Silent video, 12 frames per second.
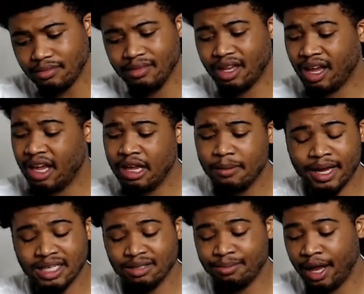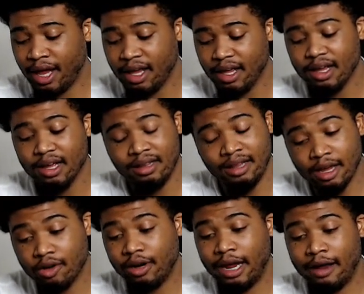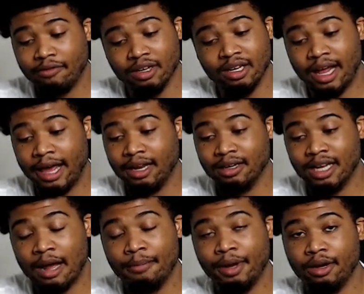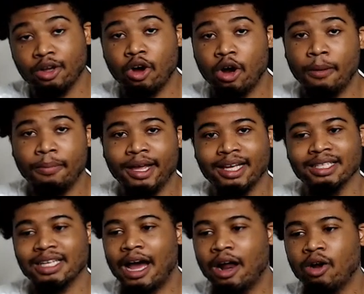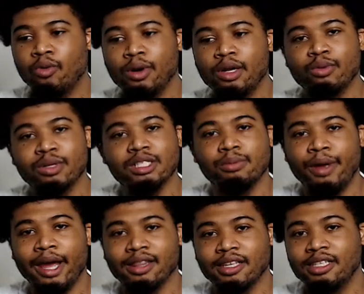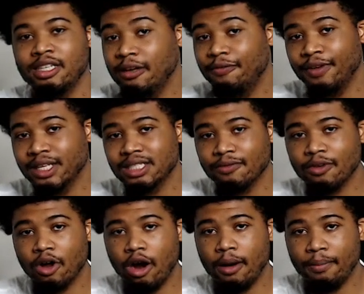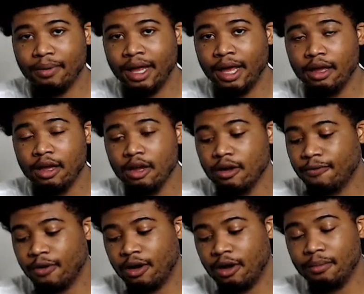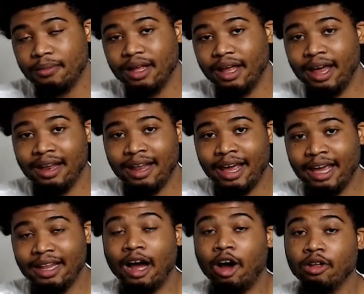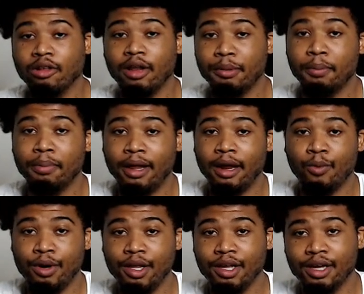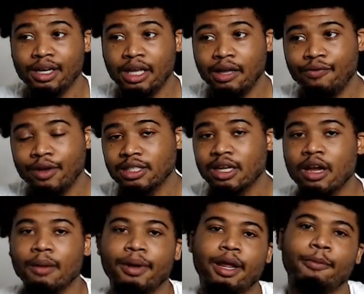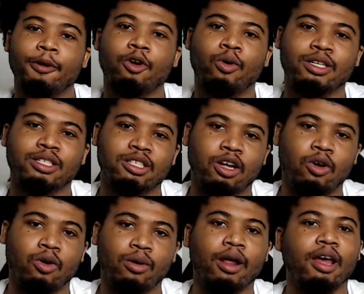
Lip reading: Heat best bet, they're going to have to like dominate the guard play because I don't really respect the defensive guard play from LA, although they've been playing really good defense, but they've been going zone.